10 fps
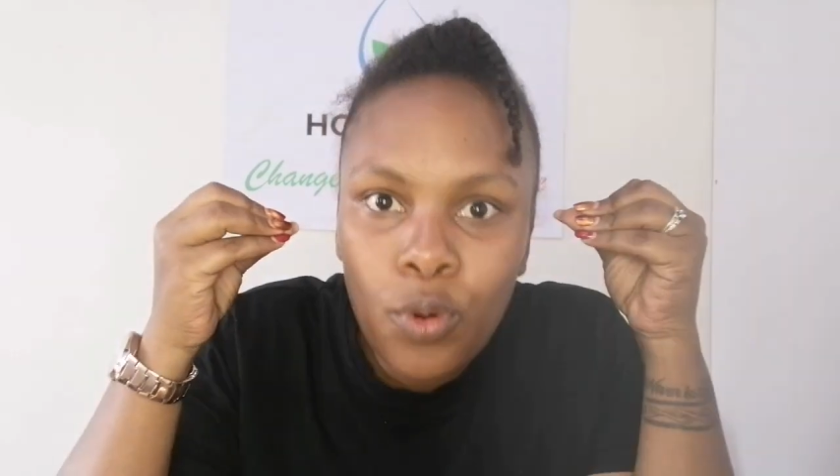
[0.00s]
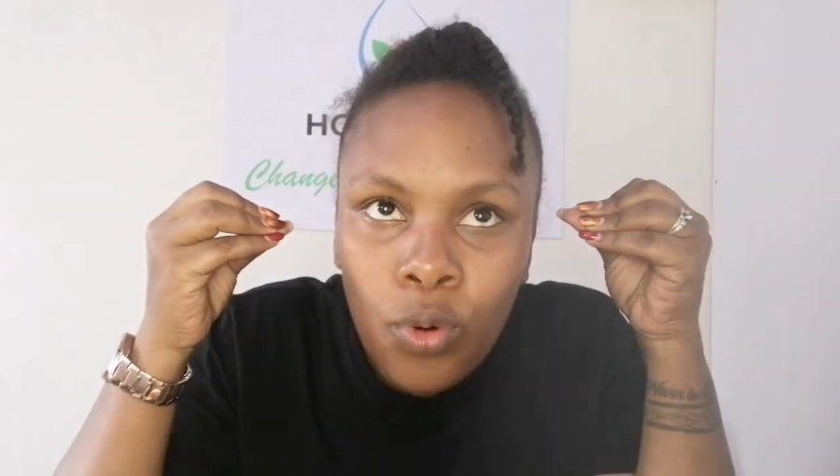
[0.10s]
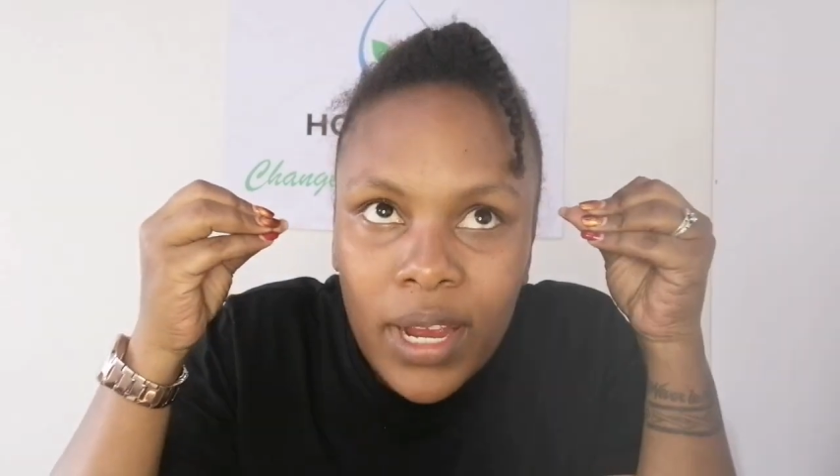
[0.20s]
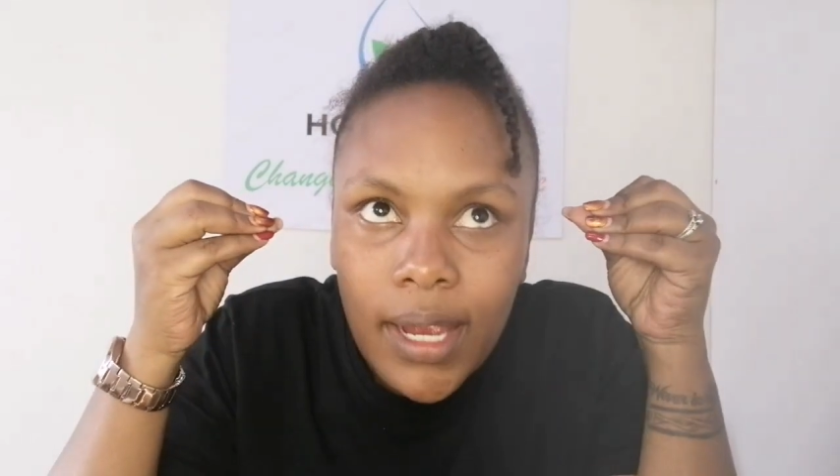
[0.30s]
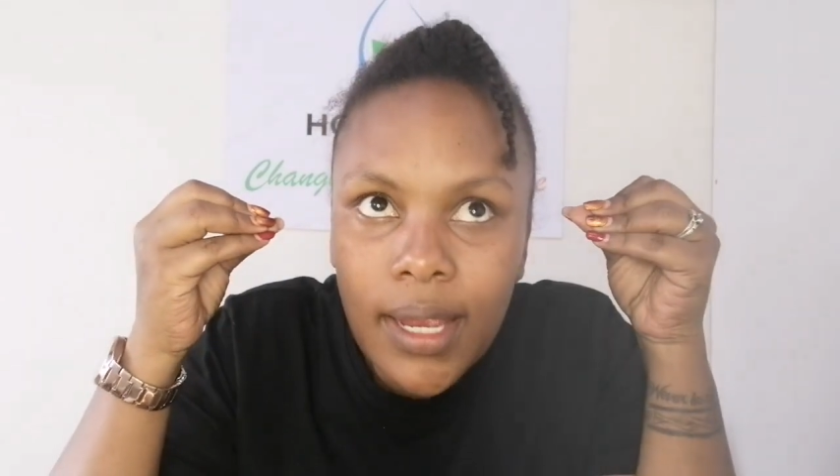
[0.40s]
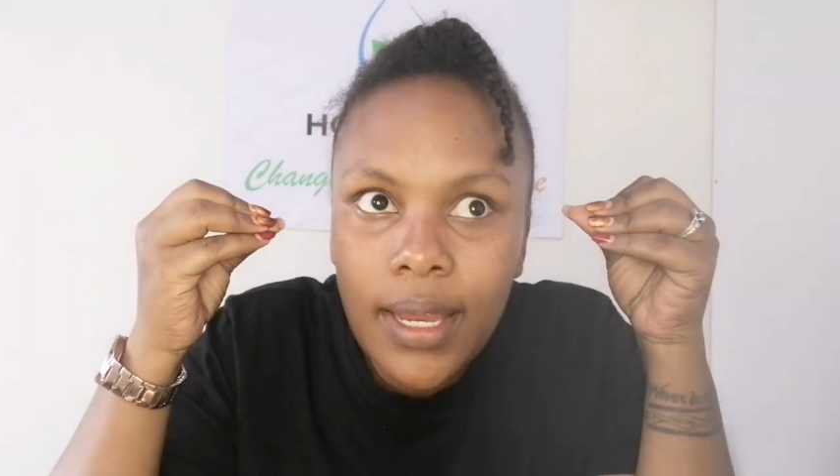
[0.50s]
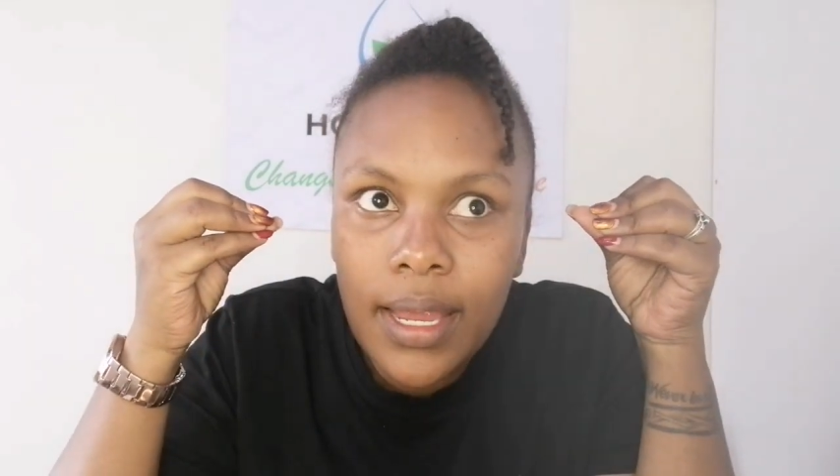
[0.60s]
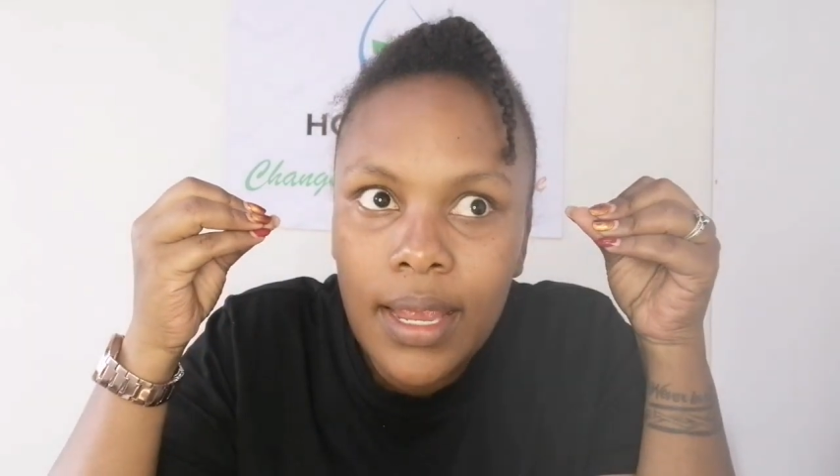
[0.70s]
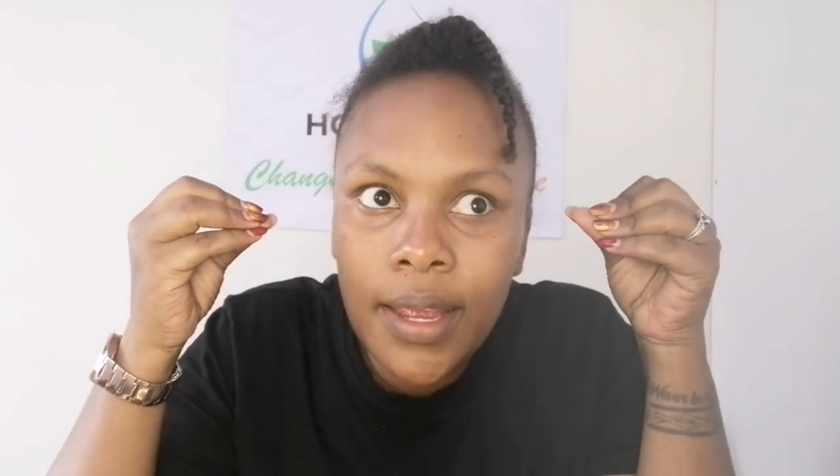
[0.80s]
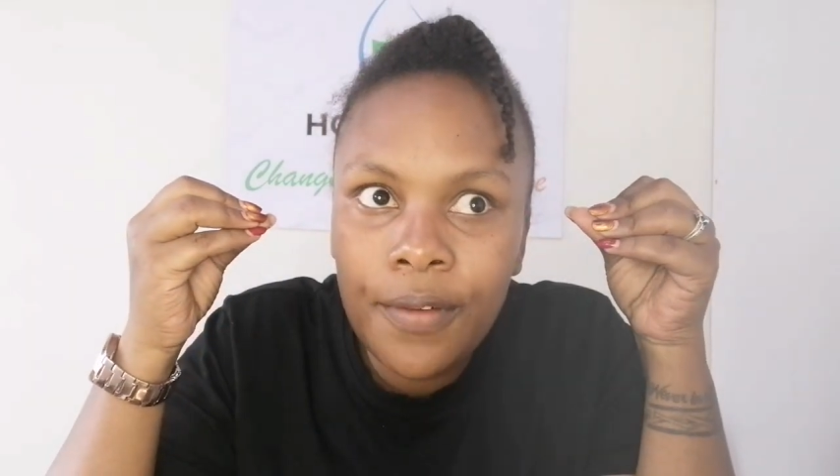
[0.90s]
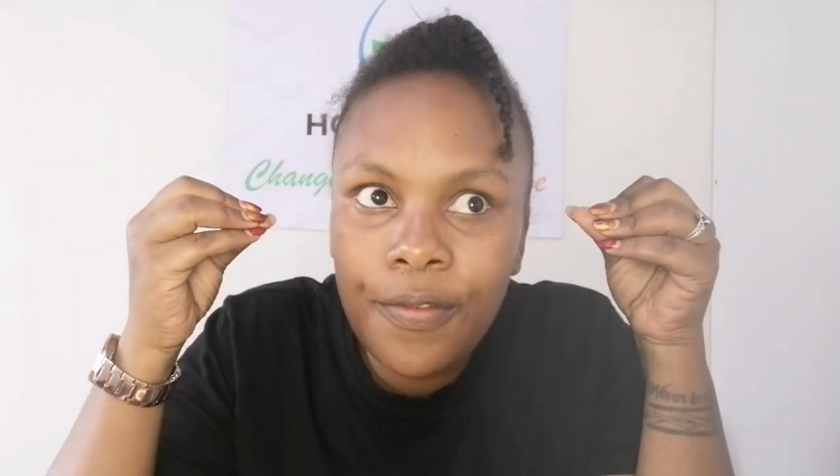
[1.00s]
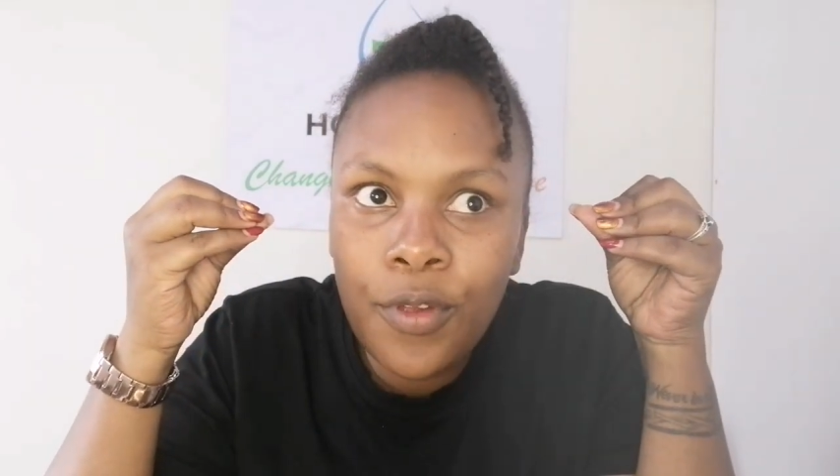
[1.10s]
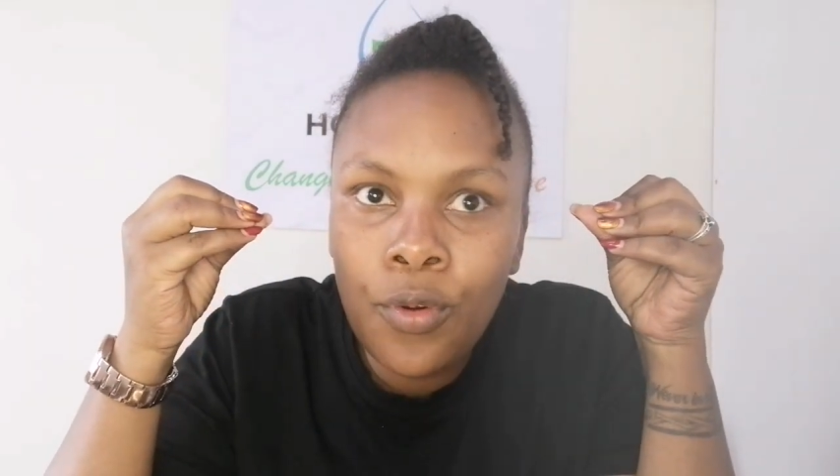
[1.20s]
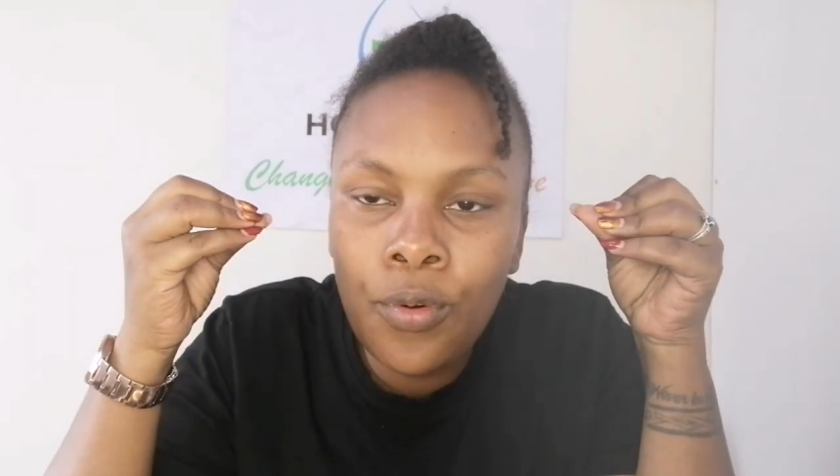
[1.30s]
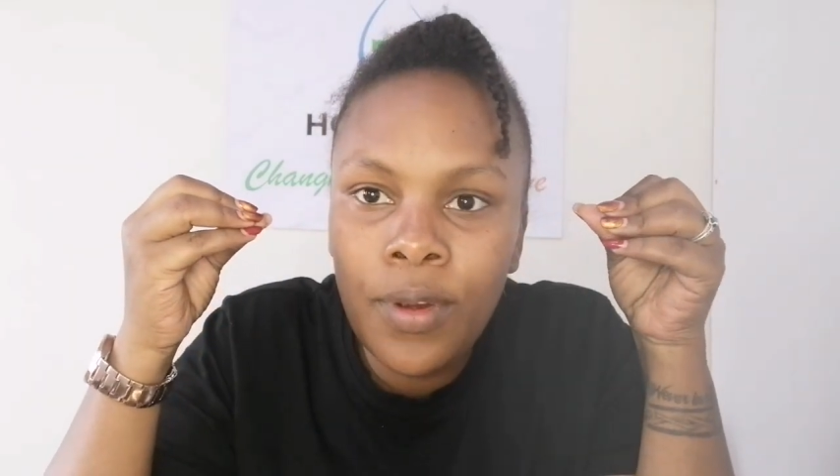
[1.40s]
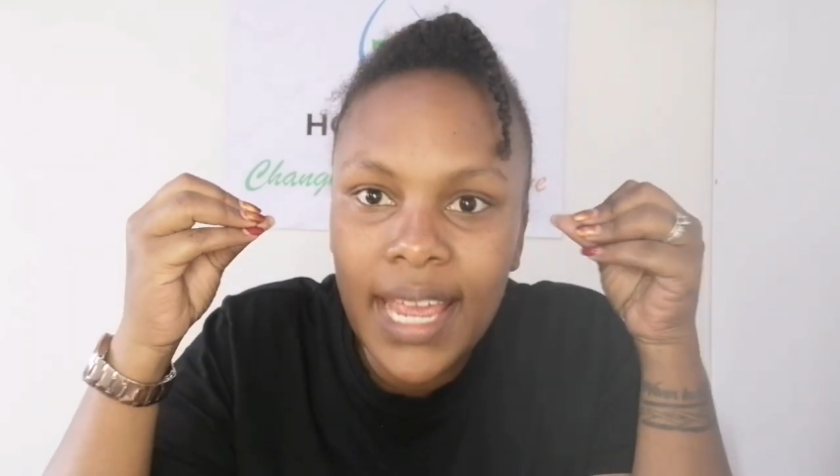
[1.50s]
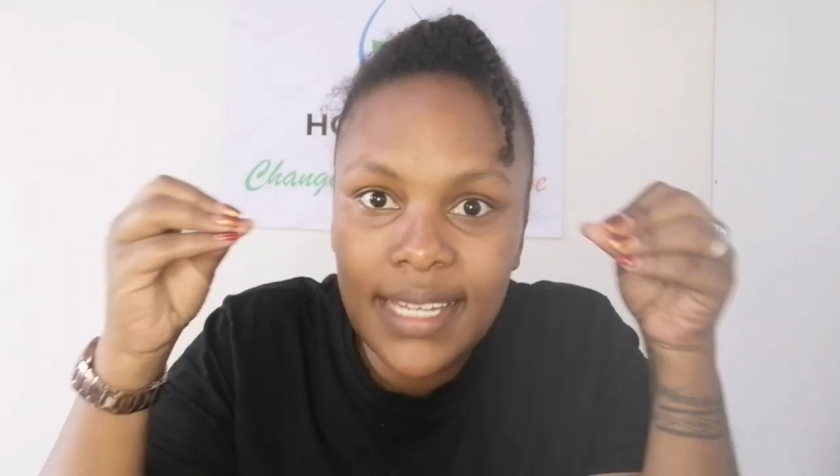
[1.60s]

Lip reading: you